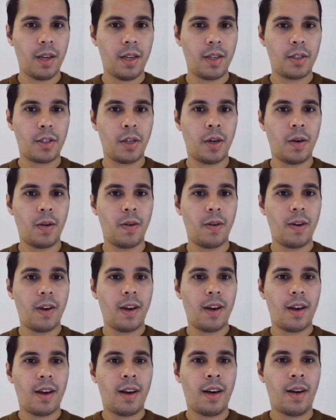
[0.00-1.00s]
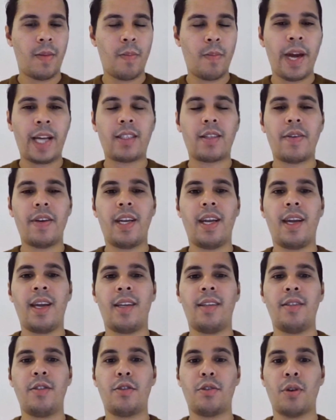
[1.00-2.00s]
So battery
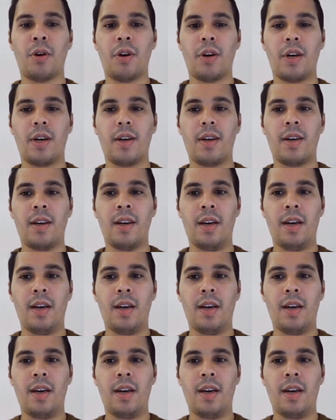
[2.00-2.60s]
can store